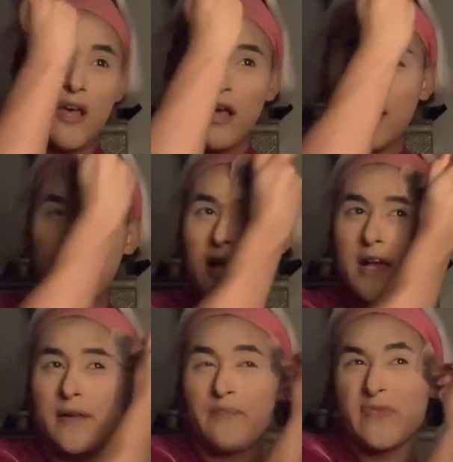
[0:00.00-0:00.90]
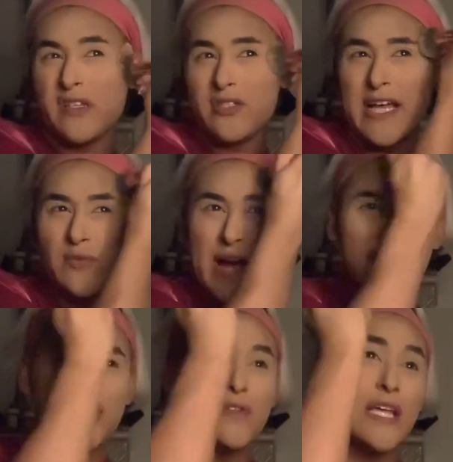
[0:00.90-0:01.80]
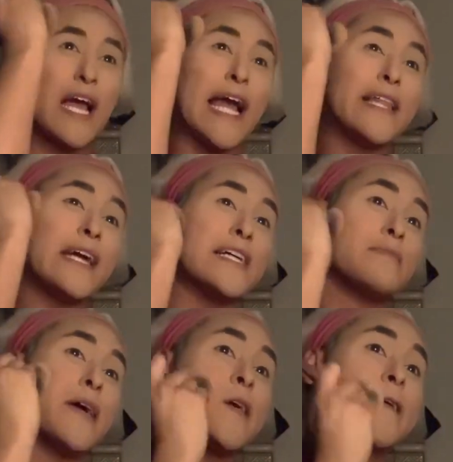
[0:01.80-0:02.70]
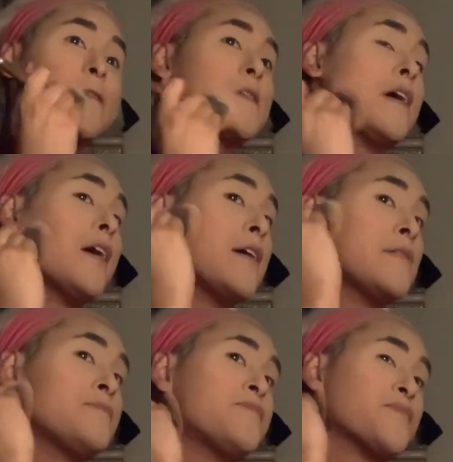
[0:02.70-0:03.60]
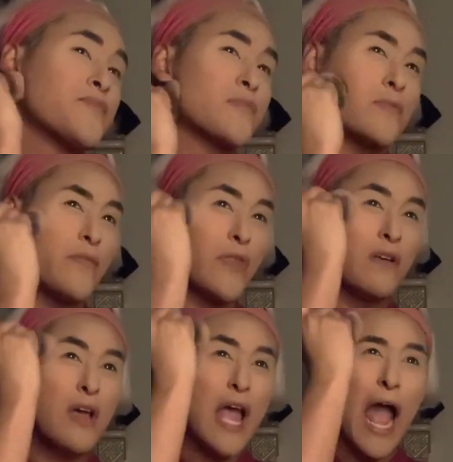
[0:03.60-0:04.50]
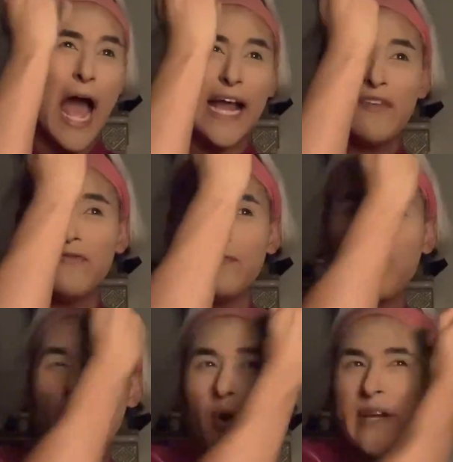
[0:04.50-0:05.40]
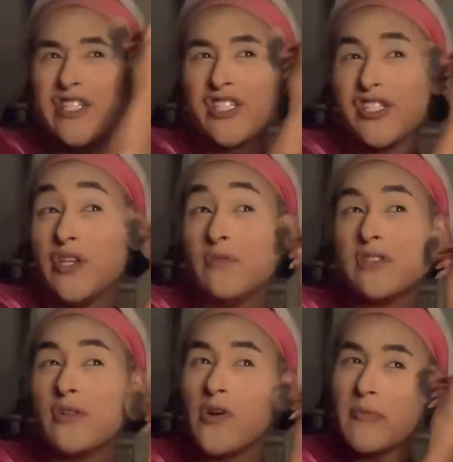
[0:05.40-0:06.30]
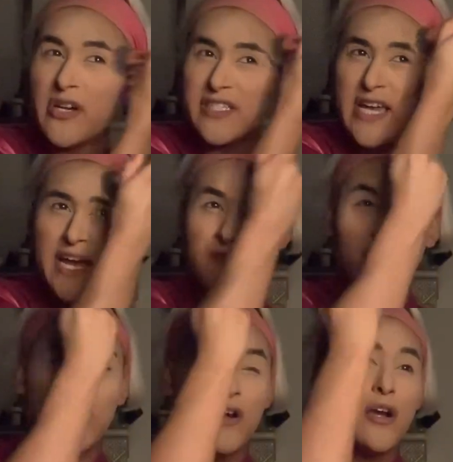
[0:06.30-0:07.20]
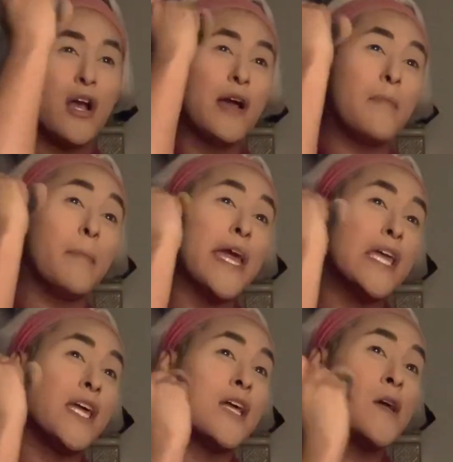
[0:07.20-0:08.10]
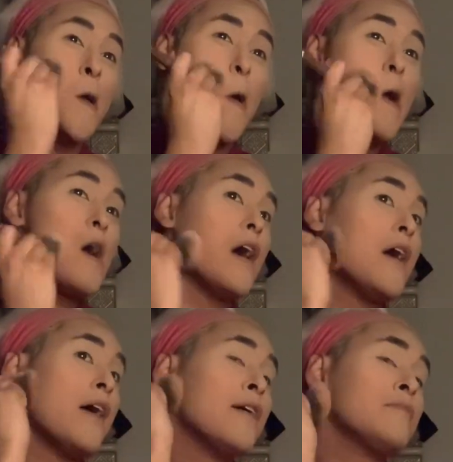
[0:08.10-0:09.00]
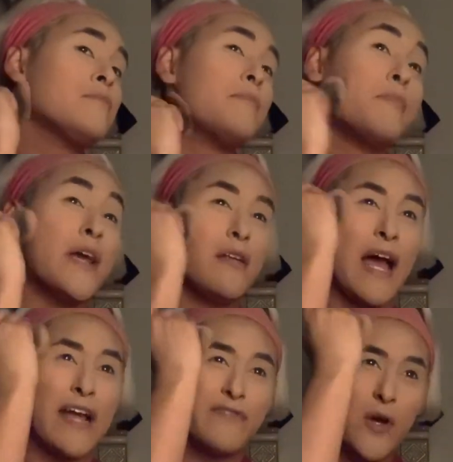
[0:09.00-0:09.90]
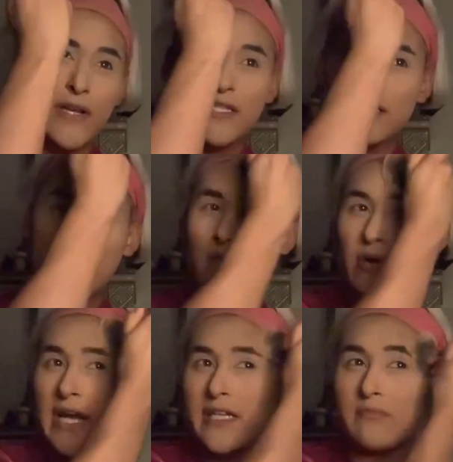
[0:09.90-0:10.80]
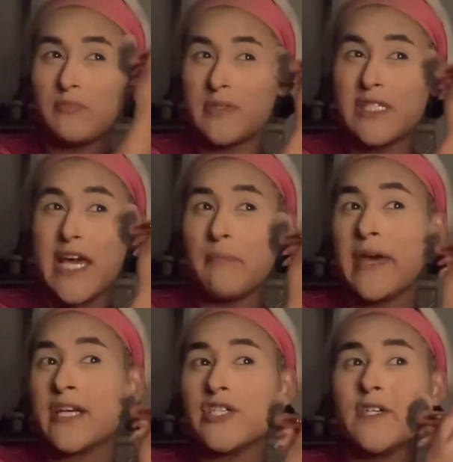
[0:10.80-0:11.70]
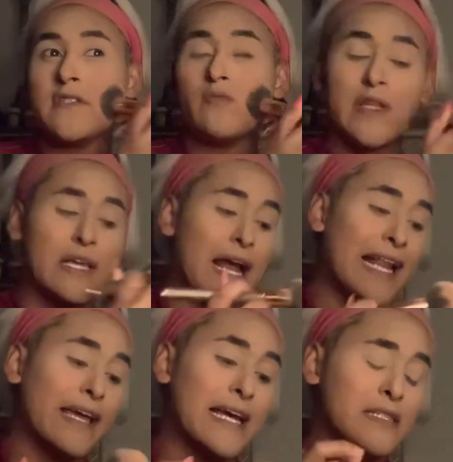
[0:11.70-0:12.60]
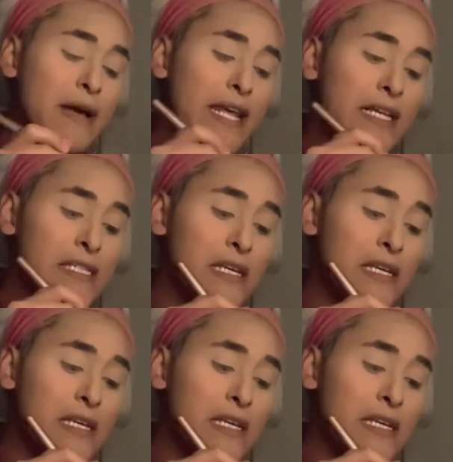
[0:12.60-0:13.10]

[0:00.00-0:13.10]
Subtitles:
So that's why I just use the Kylie Cosmetics. I have always just used the Laura Mercier for baking, but I've noticed that when I take pictures with the Kylie Cosmetics,